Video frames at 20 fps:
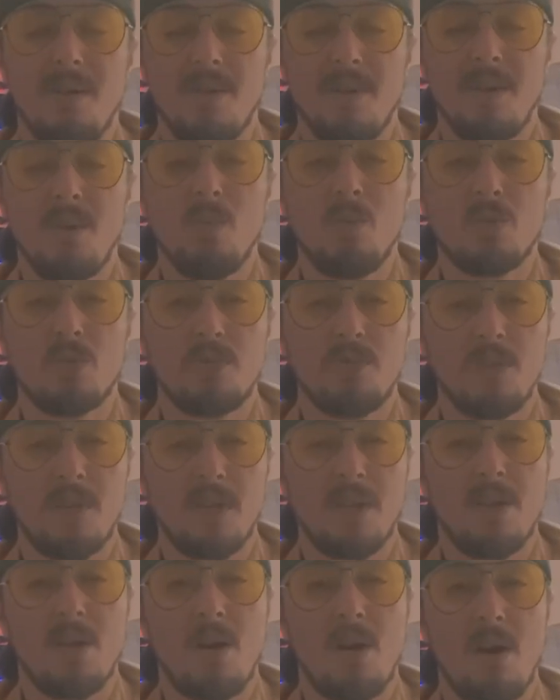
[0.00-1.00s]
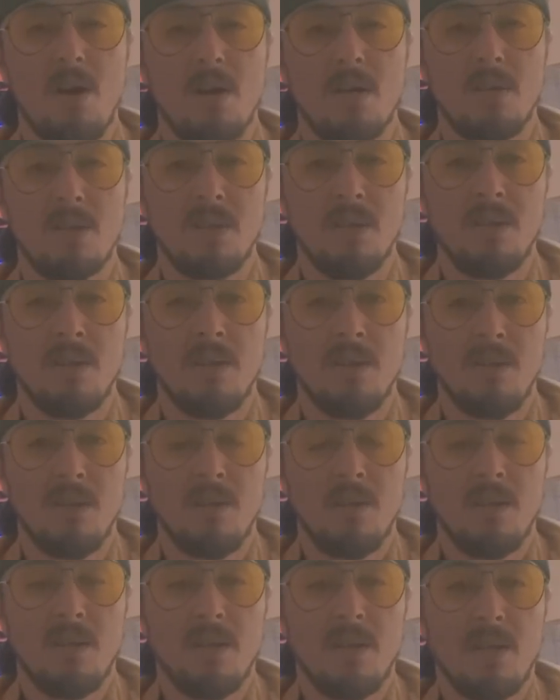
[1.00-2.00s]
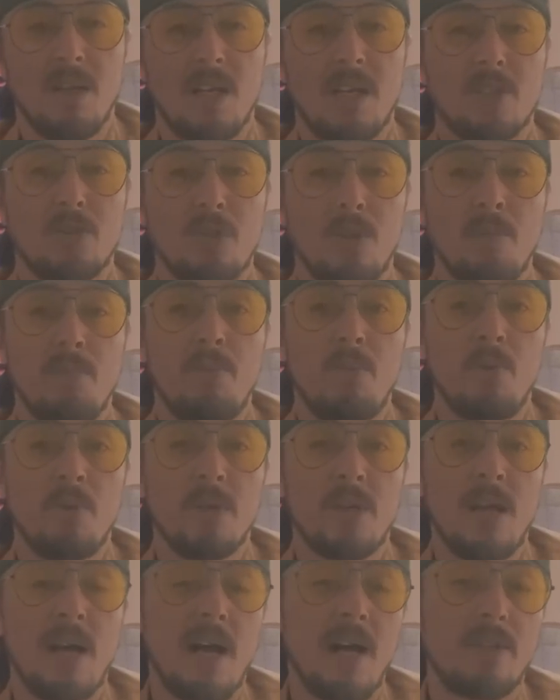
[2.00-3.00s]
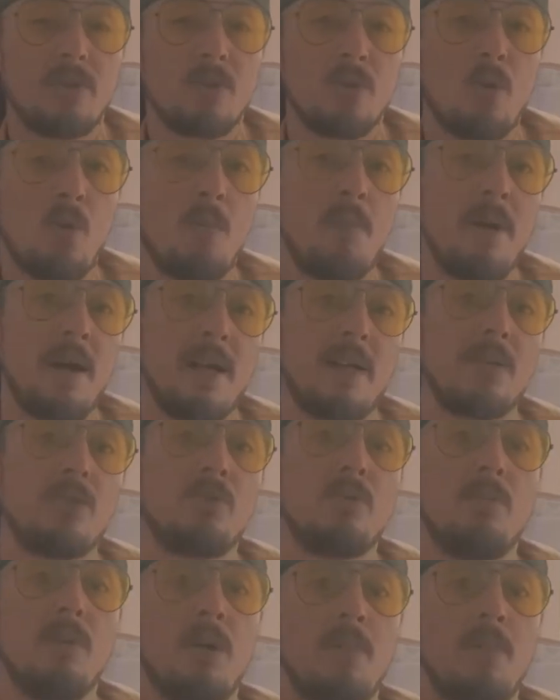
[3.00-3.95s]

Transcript: it was fucking hot. Like, at some point, I had to go back into my